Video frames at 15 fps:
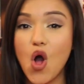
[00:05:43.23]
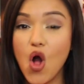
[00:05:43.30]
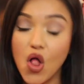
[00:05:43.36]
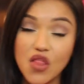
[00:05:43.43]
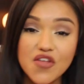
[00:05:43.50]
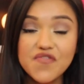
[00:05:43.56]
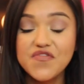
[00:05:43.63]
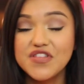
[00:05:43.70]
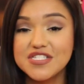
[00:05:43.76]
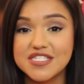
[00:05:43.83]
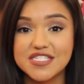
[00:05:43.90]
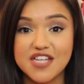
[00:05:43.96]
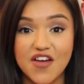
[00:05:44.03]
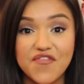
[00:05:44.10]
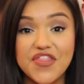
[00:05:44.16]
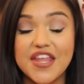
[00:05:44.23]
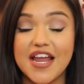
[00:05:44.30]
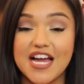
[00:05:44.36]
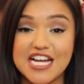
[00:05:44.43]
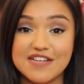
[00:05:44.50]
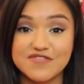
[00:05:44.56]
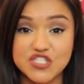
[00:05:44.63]
all of the stuff that
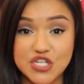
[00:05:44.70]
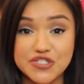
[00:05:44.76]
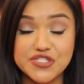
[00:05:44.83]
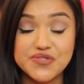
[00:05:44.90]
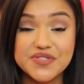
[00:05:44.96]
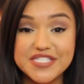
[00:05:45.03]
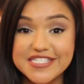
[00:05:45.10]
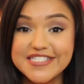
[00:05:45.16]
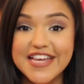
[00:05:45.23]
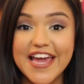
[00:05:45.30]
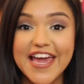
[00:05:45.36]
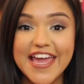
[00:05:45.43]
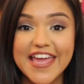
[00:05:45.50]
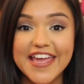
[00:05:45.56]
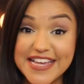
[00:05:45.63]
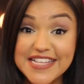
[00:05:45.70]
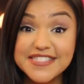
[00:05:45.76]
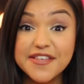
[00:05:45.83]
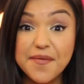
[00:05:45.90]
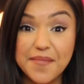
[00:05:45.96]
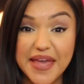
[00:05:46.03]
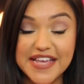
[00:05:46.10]
I have shown you today
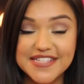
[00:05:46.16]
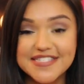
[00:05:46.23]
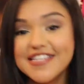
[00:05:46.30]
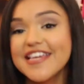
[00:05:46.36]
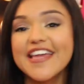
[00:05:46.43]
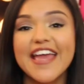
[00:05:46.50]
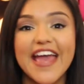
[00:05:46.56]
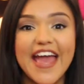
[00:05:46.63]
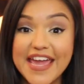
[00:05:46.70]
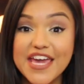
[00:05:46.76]
is amazing.